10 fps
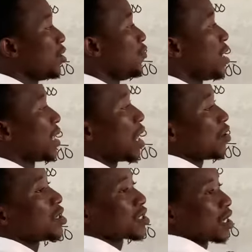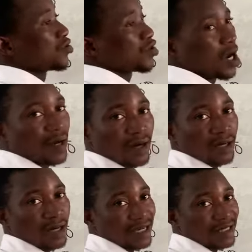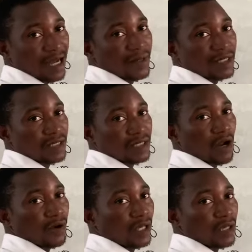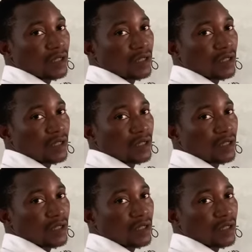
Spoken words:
we allow discount to our customers. Is that okay?